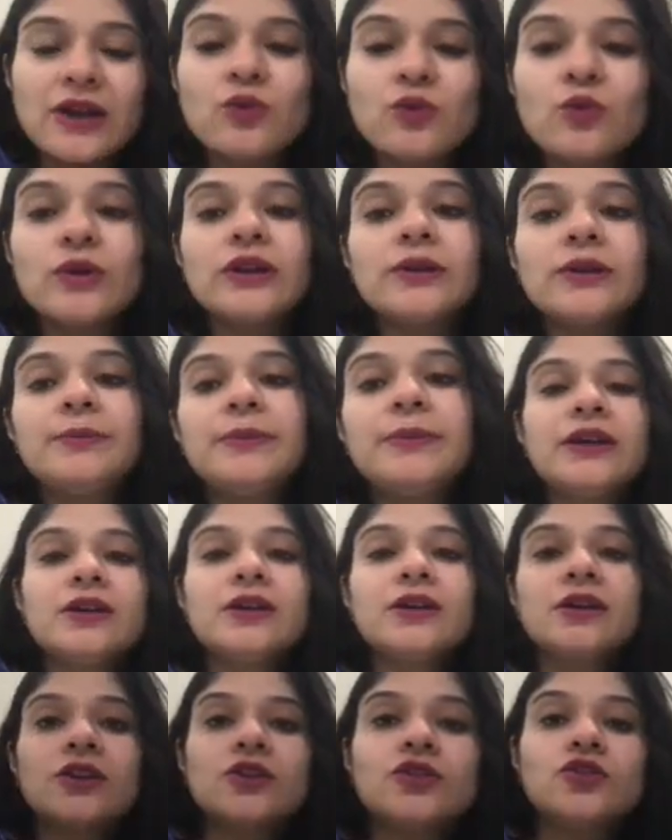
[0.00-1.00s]
will be
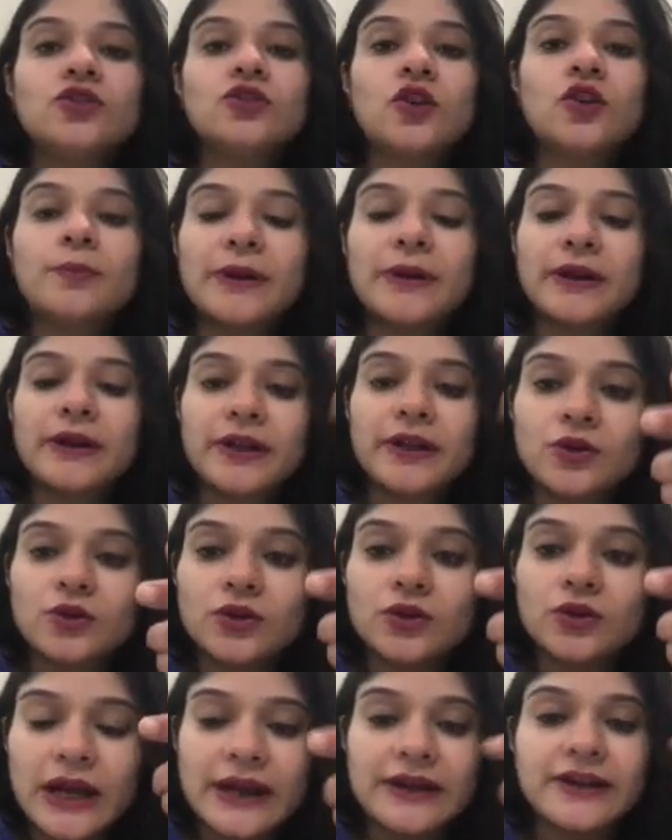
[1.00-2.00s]
your
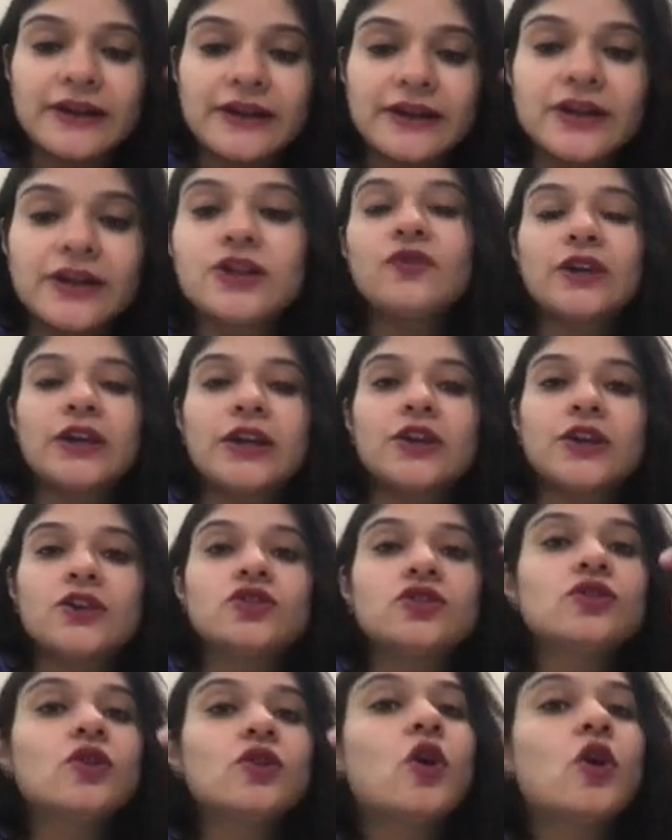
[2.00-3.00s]
particular identification
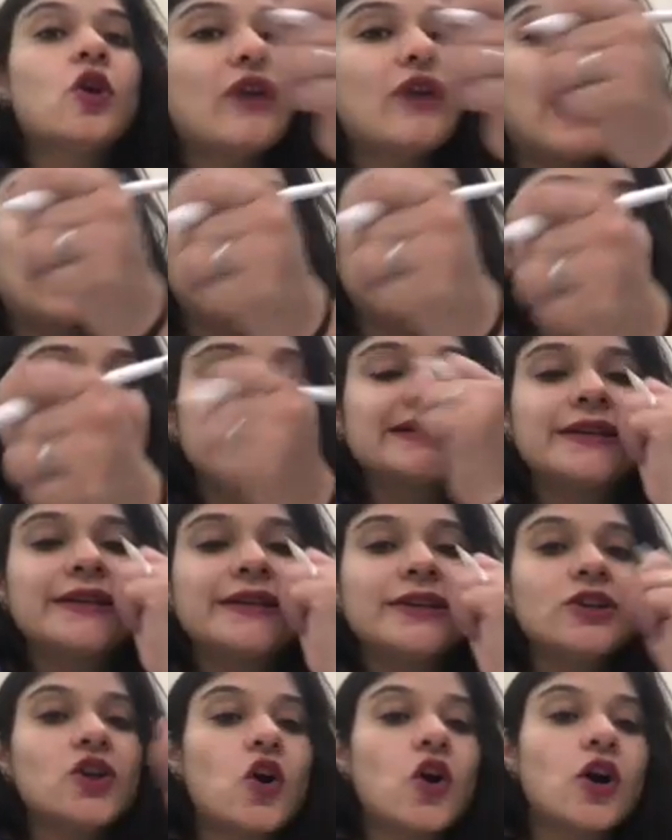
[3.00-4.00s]
of acidity
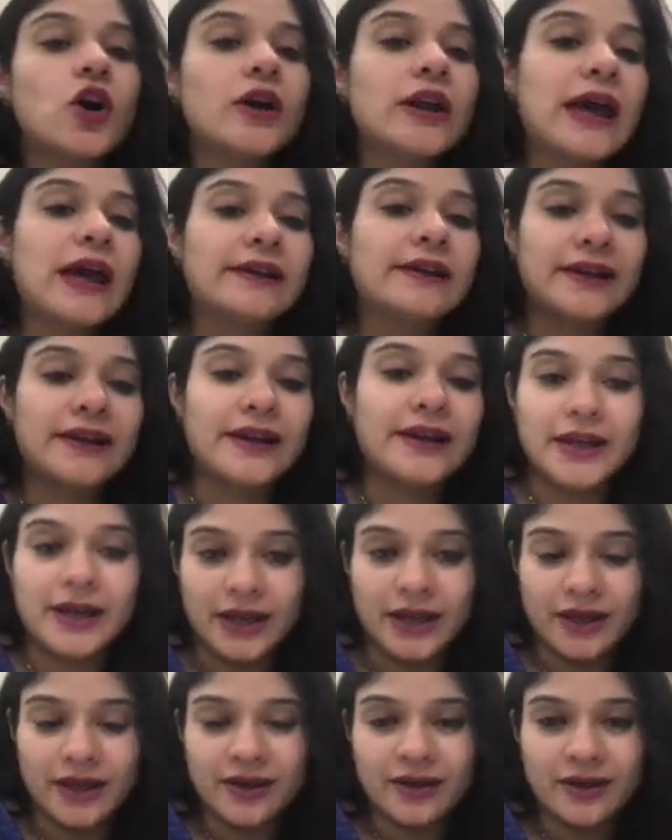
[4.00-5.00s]
or alkalinity.
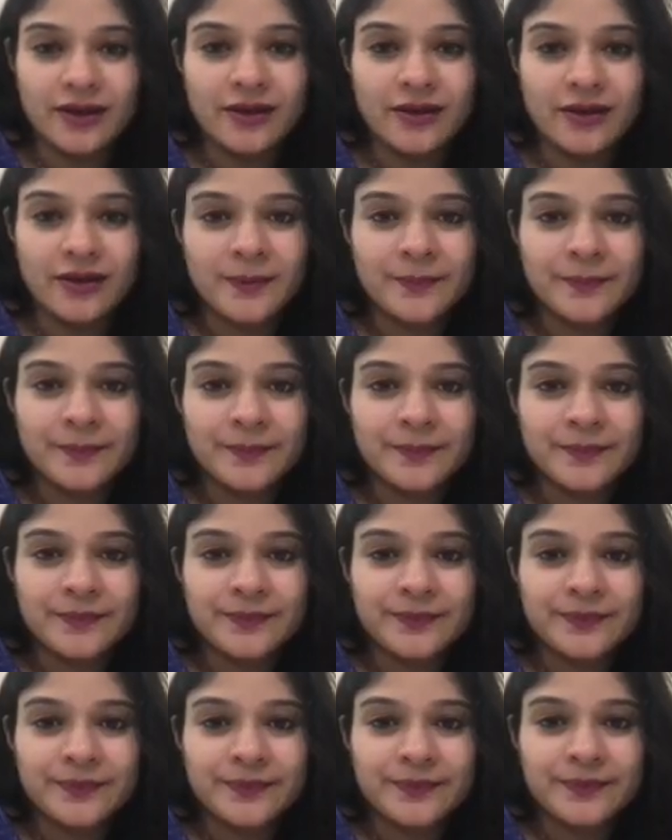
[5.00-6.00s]

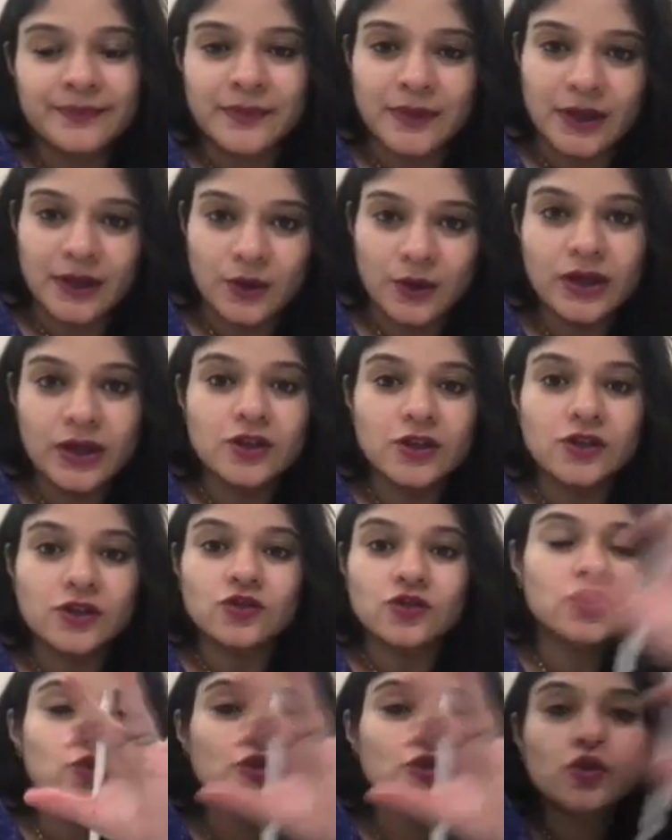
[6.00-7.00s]
Okay, so you
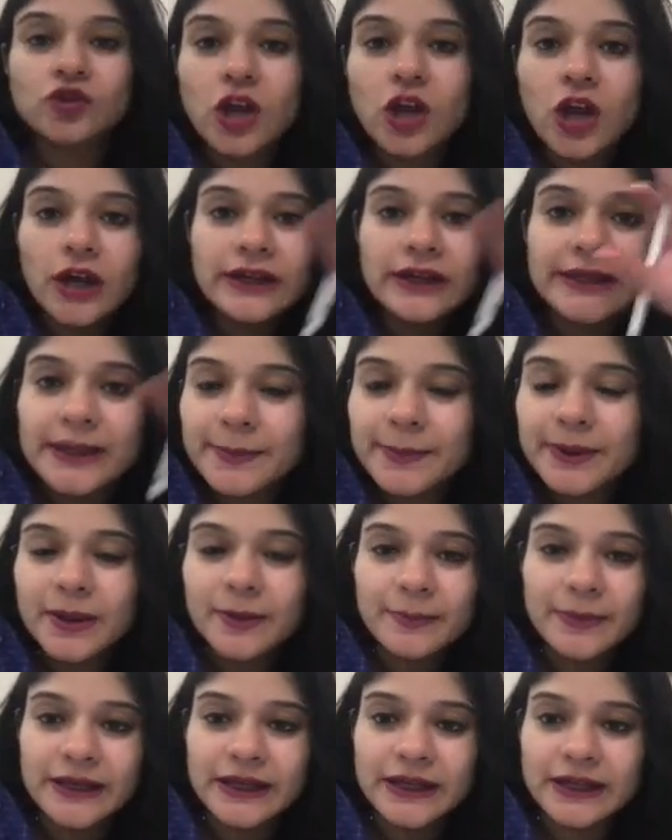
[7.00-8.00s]
do not dip
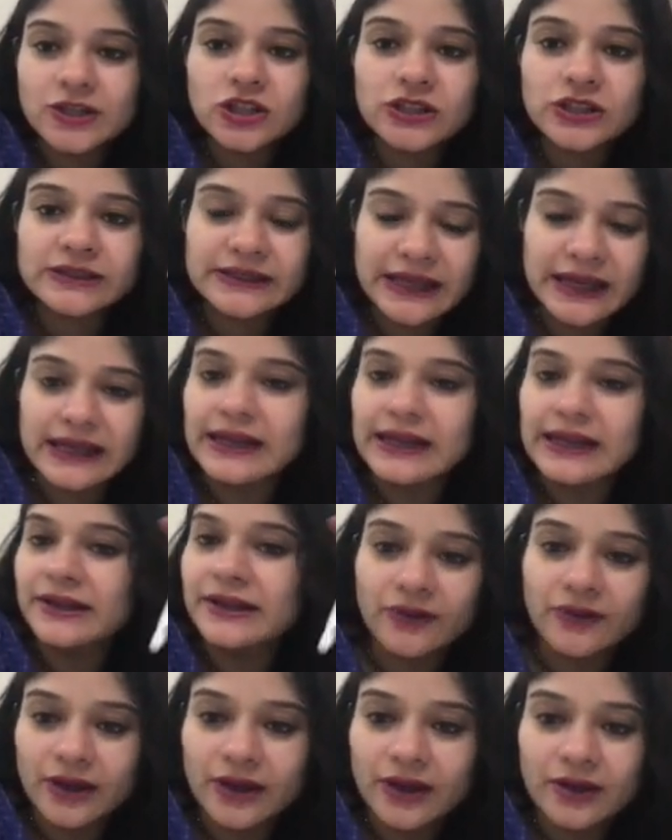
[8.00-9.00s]
pH scale
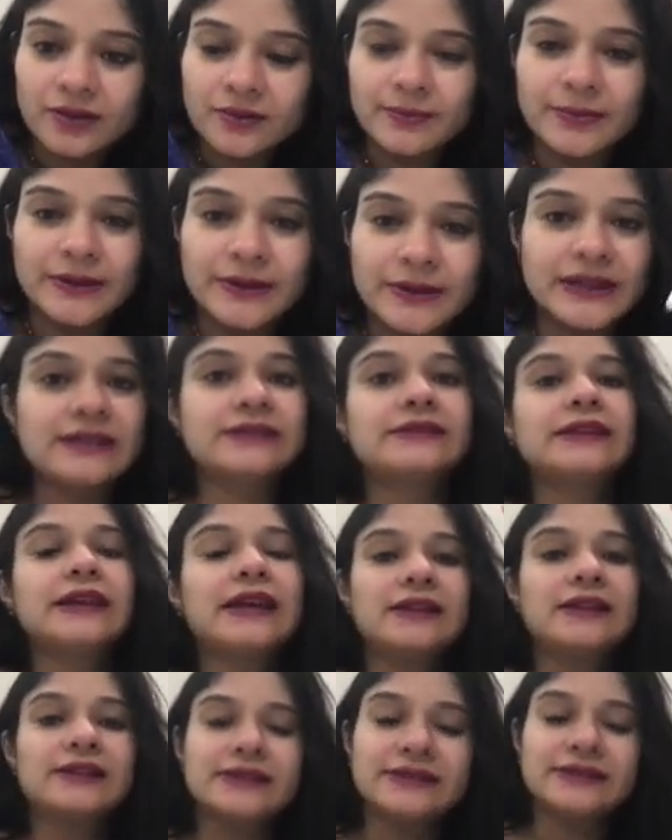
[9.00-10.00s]
anywhere. pH scale
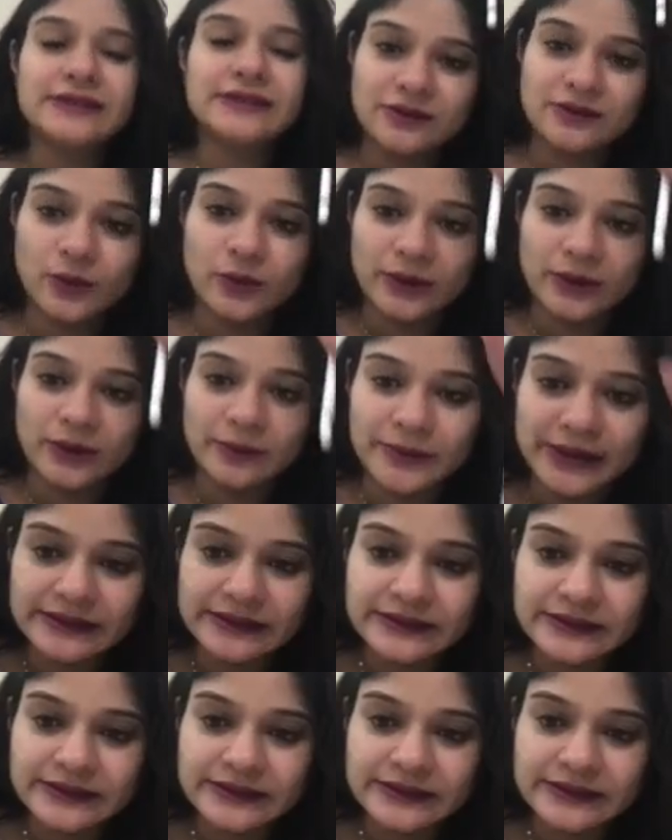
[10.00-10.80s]
stays in one place.